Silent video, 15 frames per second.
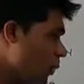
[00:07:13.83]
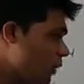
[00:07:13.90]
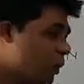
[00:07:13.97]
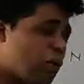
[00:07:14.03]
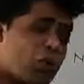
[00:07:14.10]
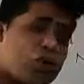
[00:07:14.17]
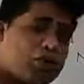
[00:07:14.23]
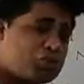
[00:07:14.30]

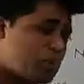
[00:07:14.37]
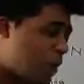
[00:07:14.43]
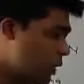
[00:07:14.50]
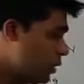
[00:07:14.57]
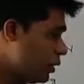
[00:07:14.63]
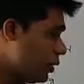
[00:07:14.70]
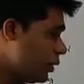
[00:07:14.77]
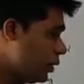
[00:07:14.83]
that whole
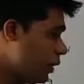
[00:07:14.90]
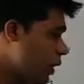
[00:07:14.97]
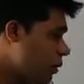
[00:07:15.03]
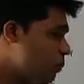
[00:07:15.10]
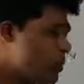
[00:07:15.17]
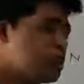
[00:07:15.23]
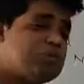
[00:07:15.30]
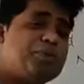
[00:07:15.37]
square.
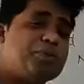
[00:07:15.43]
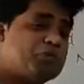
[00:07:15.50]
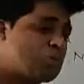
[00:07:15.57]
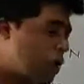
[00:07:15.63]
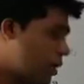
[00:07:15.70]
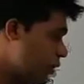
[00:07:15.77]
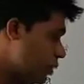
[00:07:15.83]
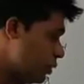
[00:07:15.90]
A plus B
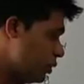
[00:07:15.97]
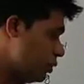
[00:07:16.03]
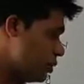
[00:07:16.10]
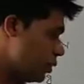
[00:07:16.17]
square.